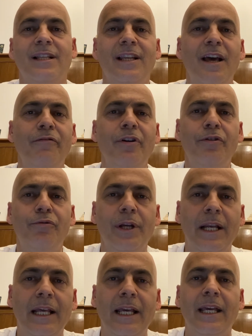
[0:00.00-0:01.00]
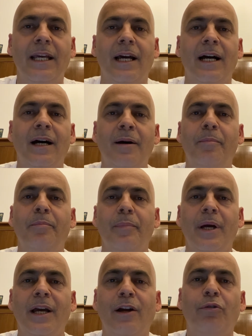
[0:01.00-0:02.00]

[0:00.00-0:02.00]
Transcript: never really um, uh,